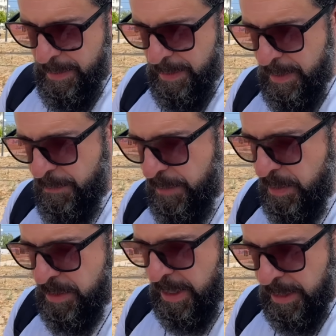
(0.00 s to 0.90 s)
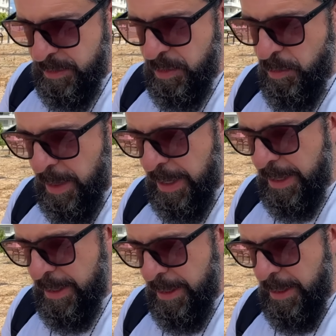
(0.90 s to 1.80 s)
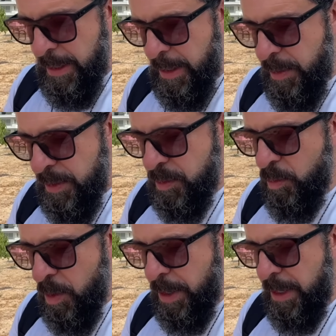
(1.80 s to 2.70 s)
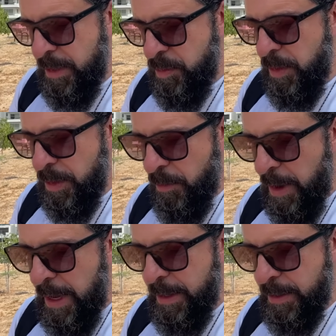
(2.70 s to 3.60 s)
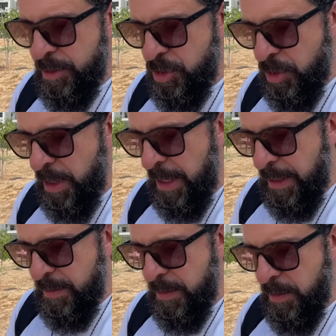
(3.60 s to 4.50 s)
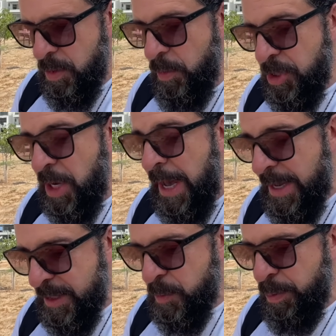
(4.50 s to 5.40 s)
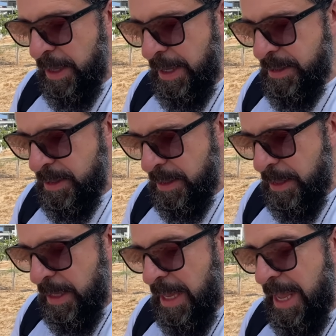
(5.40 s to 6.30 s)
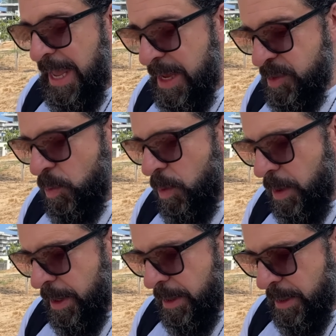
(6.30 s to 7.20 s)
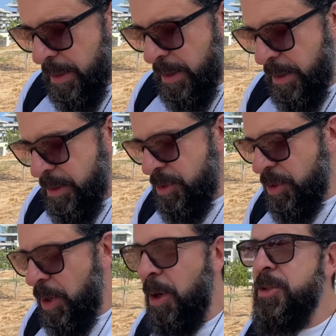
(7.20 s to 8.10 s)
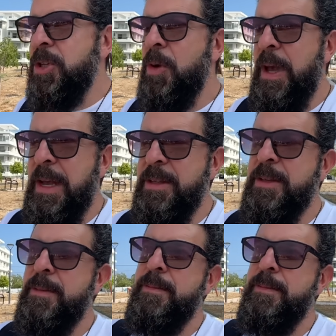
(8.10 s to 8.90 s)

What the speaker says: He feels, as do I, this war in Israel and Iran should end. To which I explained, his war should also end.